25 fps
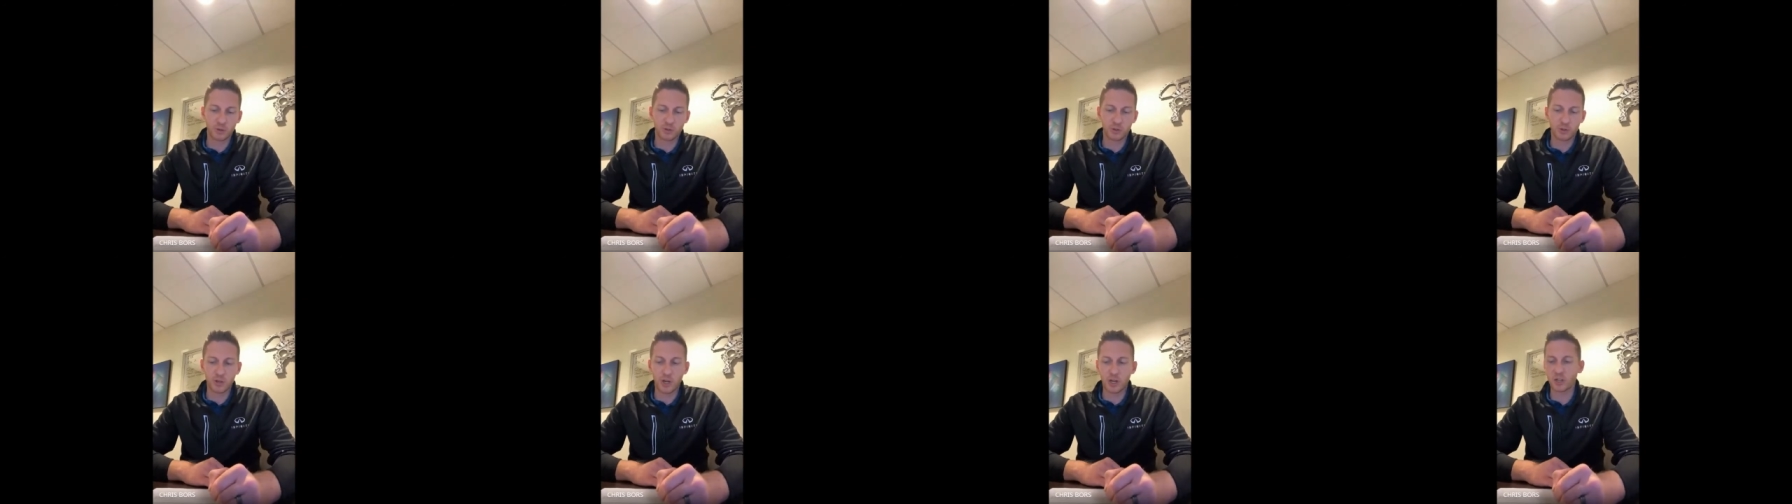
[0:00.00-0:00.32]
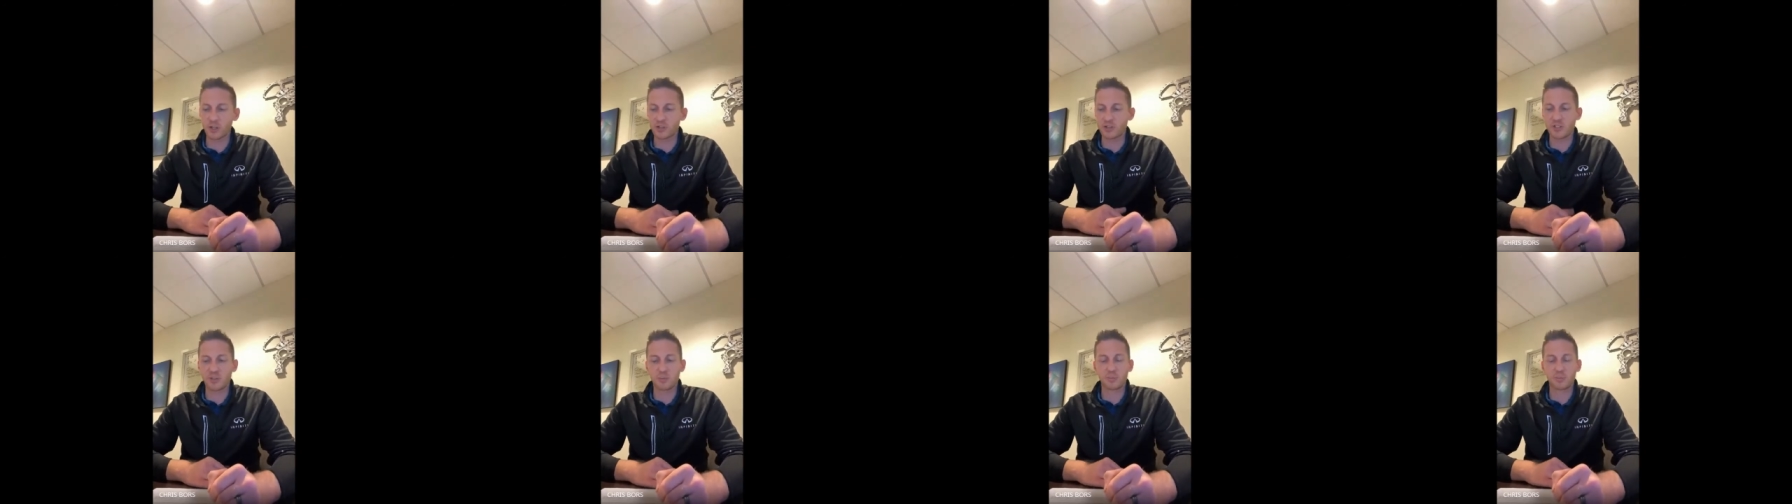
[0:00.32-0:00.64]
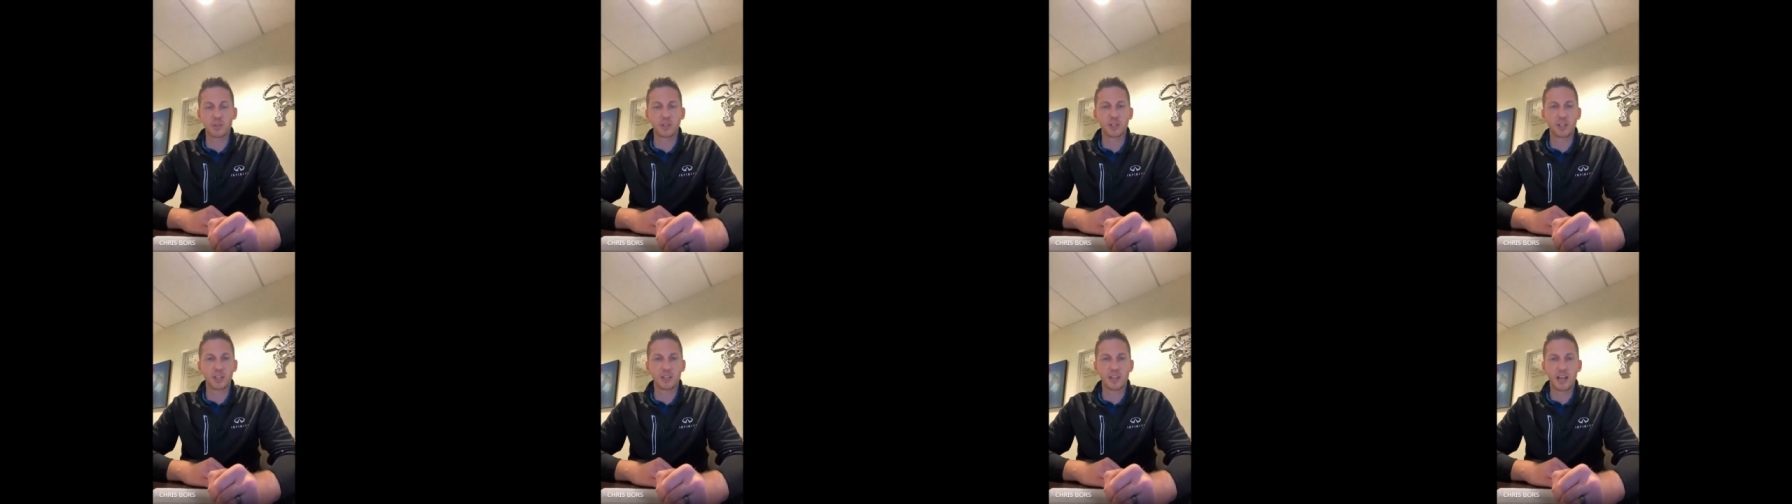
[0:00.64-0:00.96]
truck or
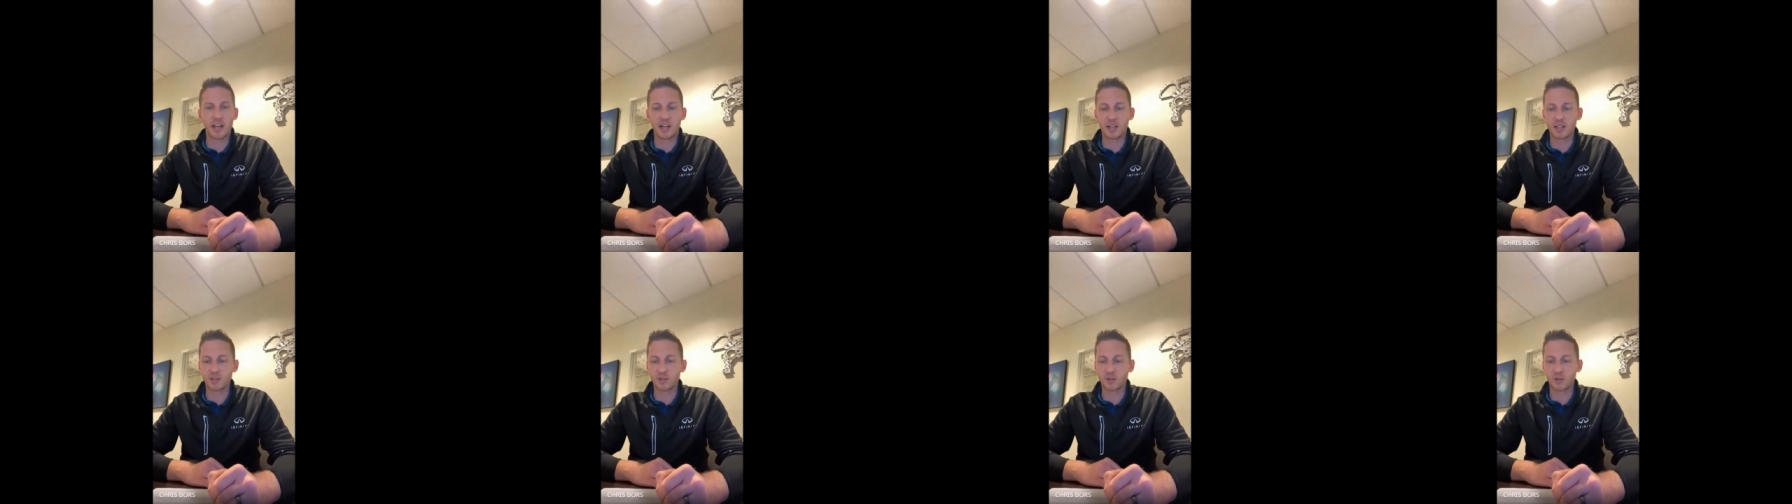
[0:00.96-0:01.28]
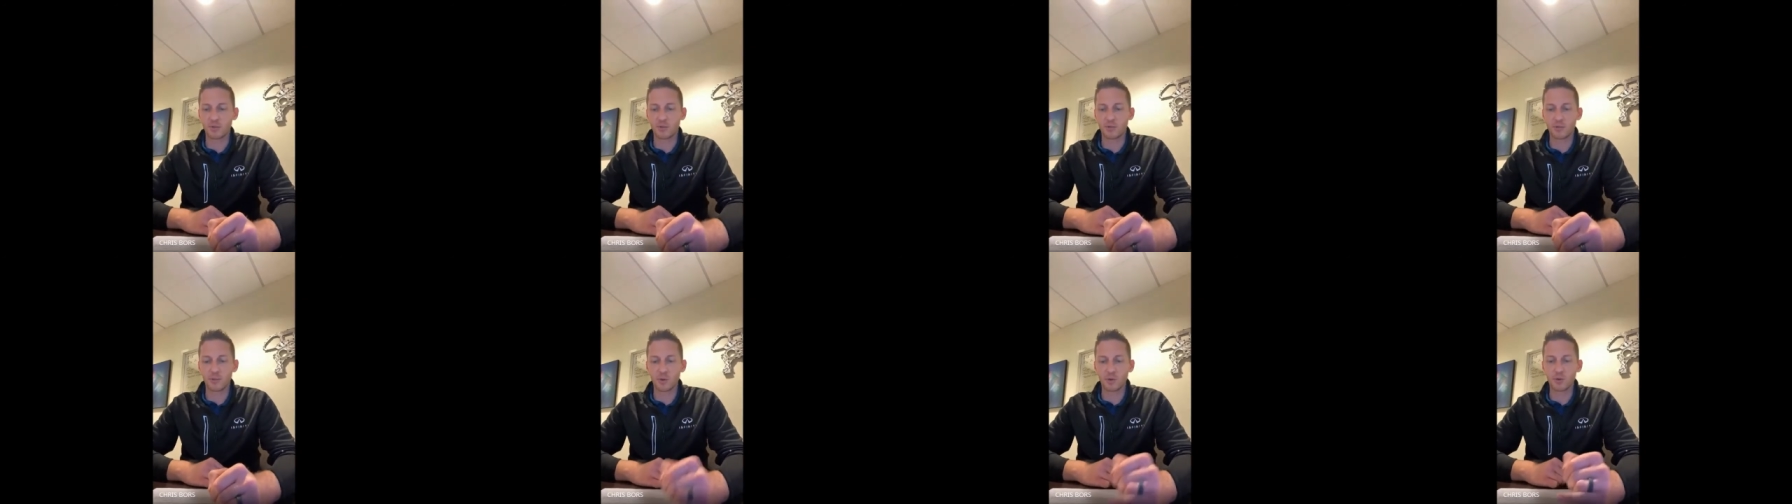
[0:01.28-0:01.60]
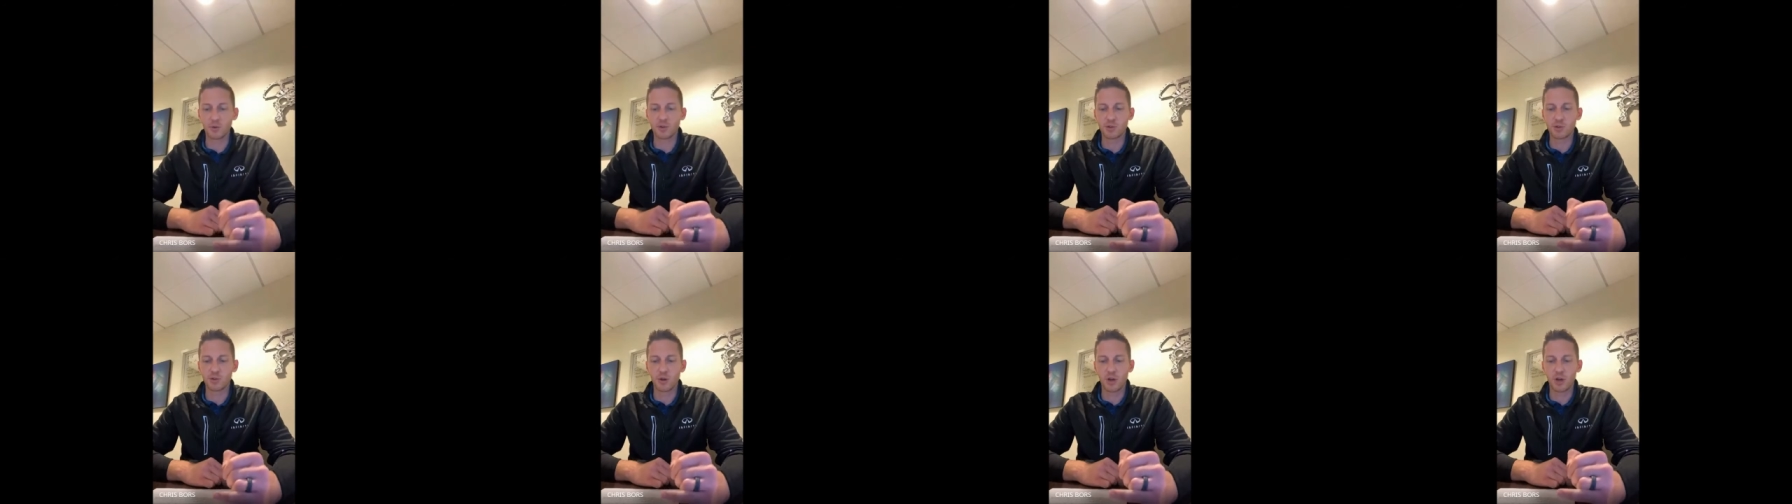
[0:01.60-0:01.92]
something like that into a food
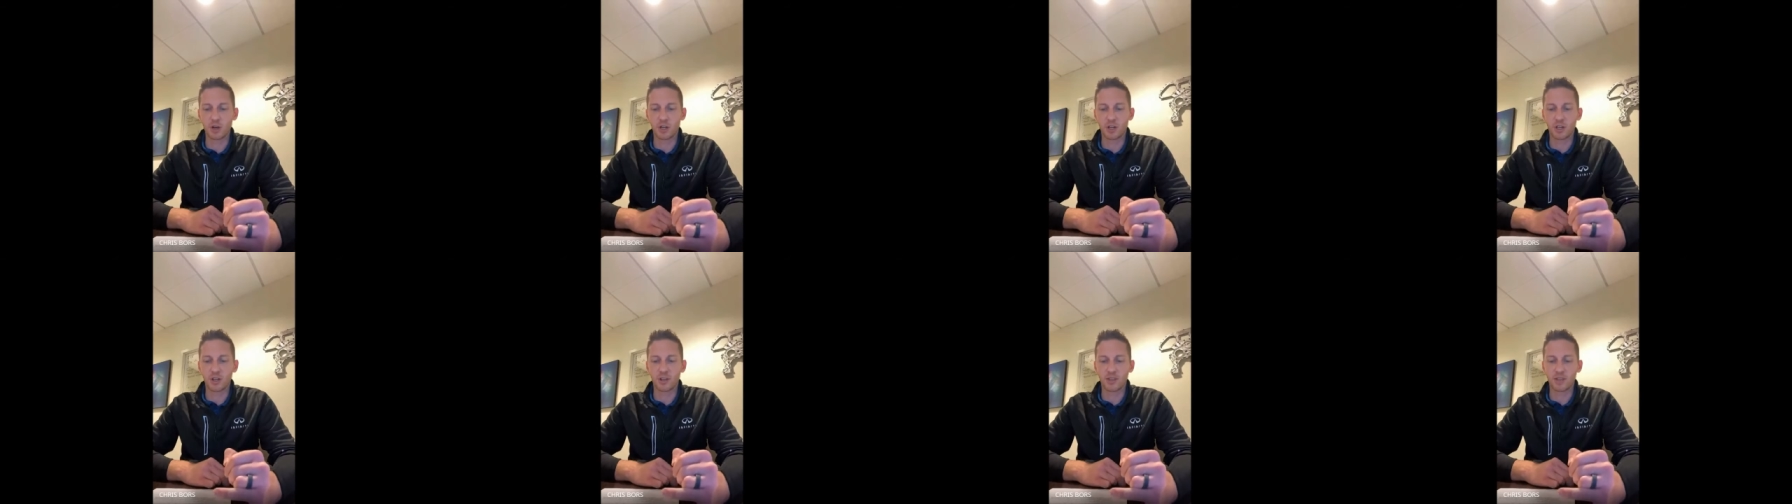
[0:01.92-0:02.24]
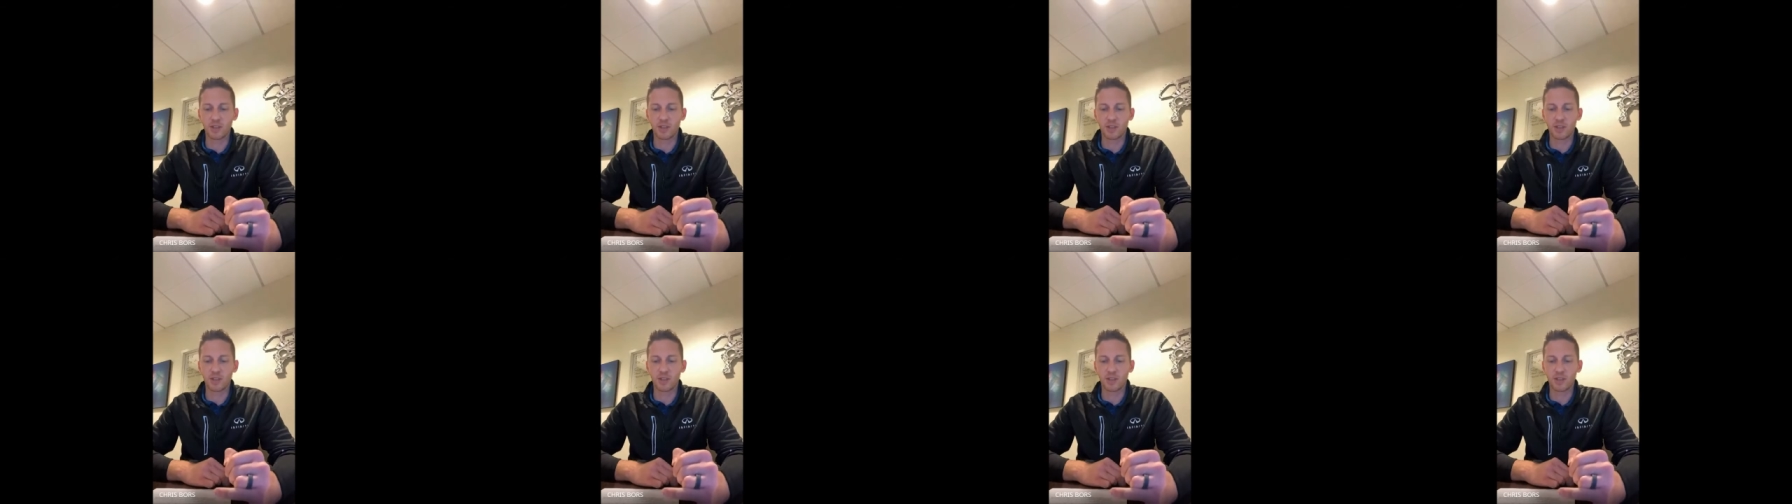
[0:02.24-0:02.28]
truck,